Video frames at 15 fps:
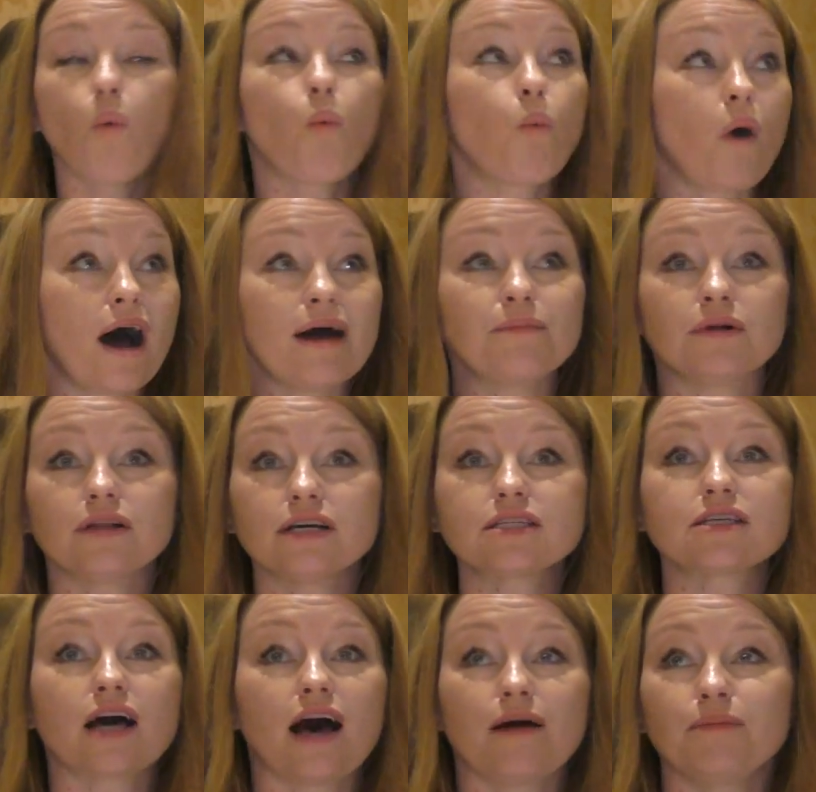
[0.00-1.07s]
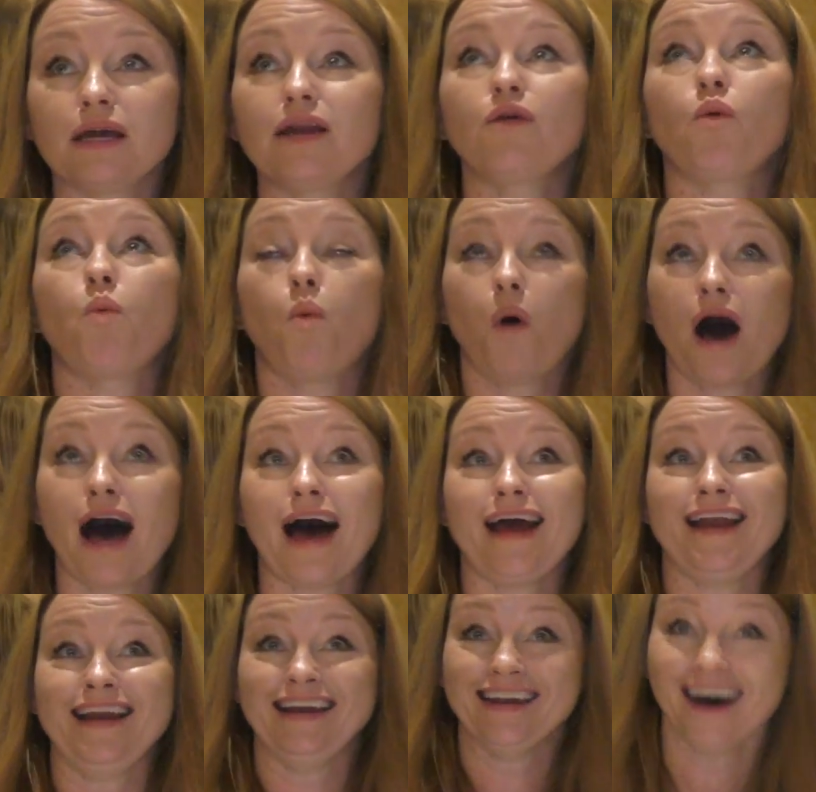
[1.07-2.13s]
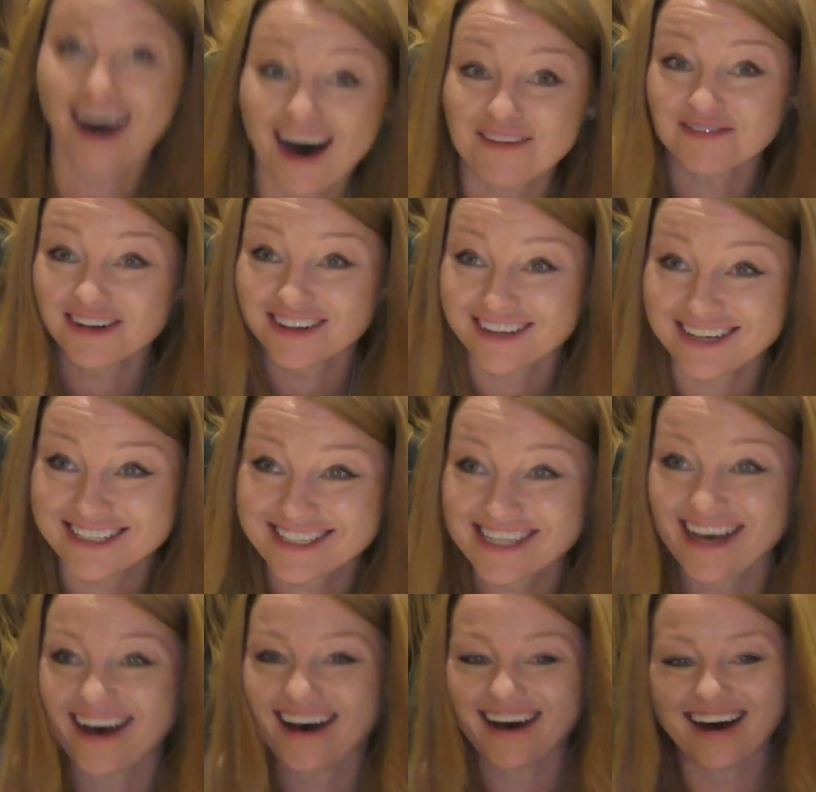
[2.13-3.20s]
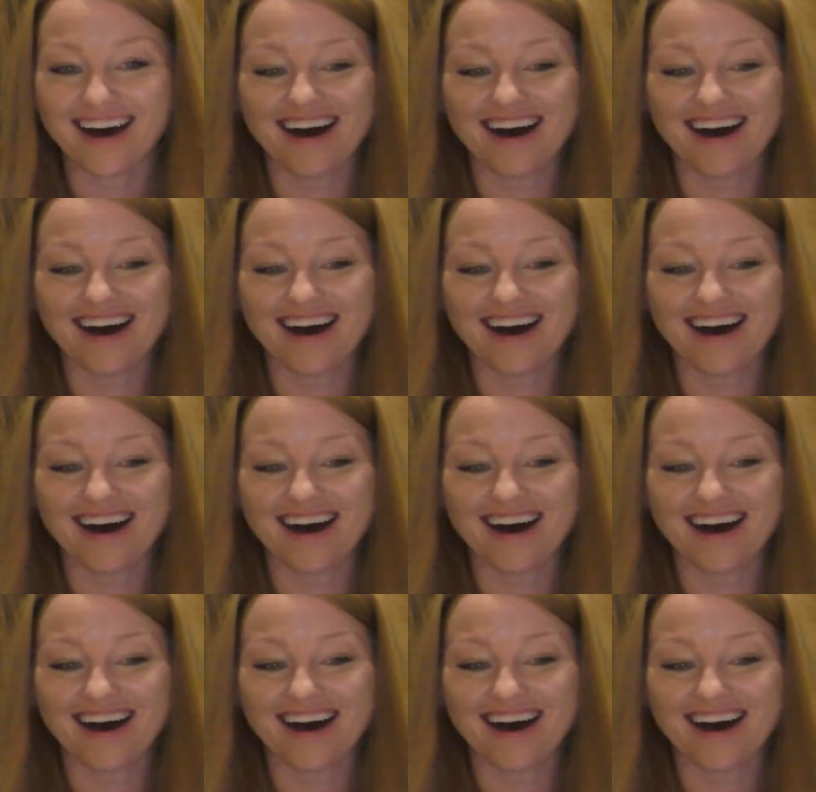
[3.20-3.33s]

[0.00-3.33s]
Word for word: Why Melissa? I mean, I know why, but I'm not Melissa.